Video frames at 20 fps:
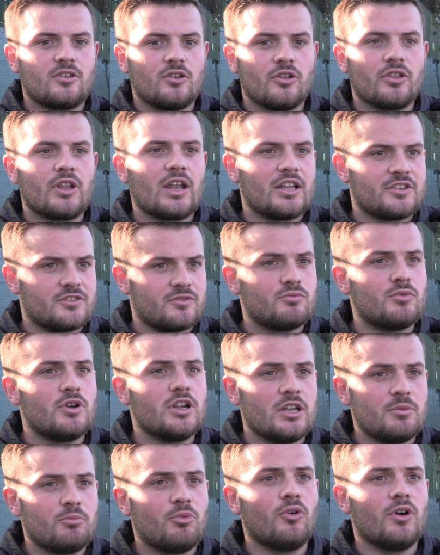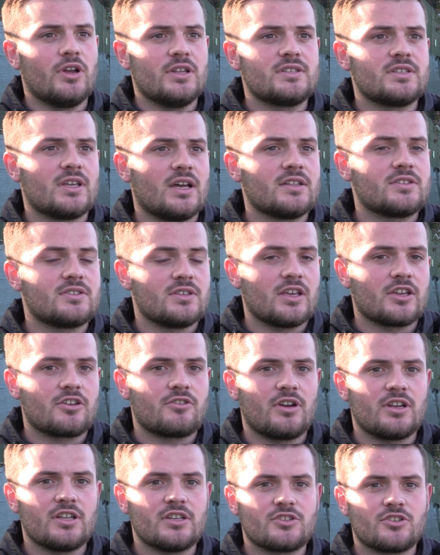the lads have really bought into that to their
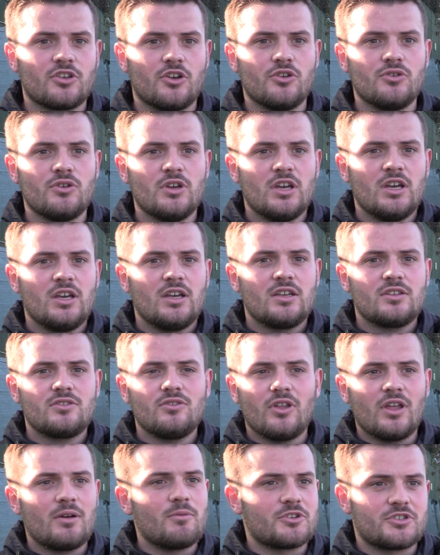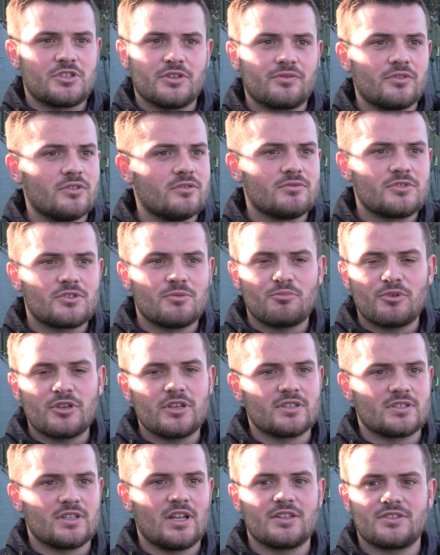credit. So it's not that much different. St.
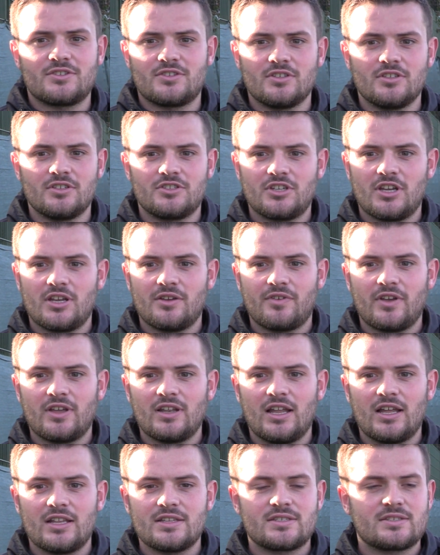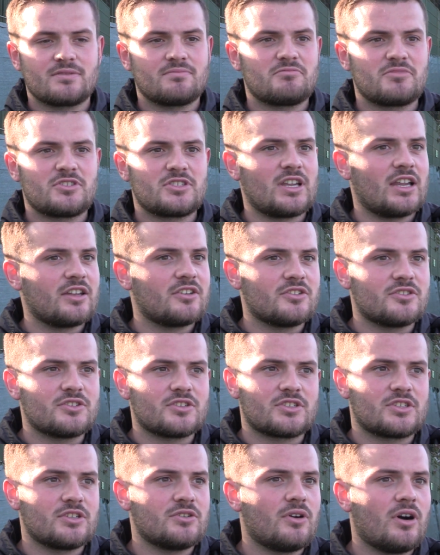Peter's lads to JFA lads, standards
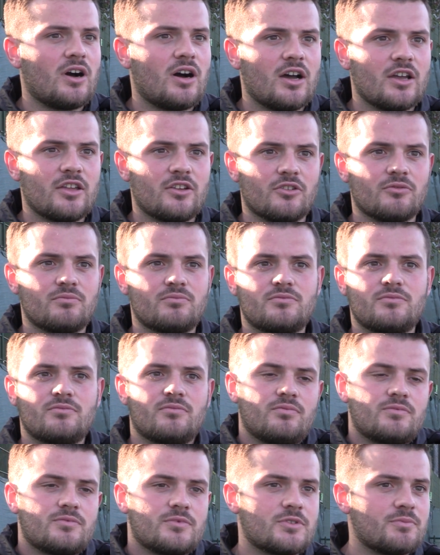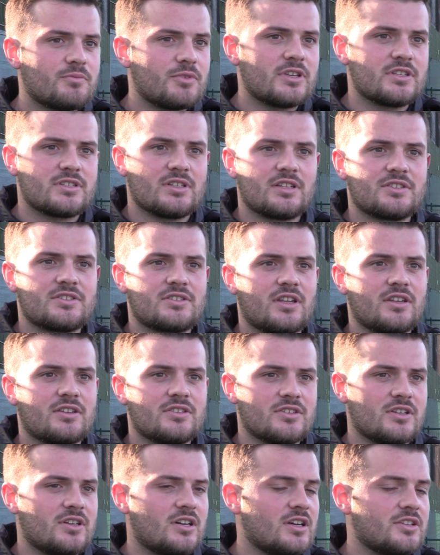are still high. St. Peter's lads
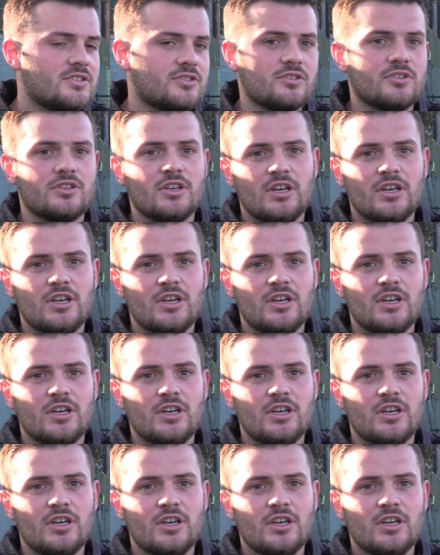standards are high, so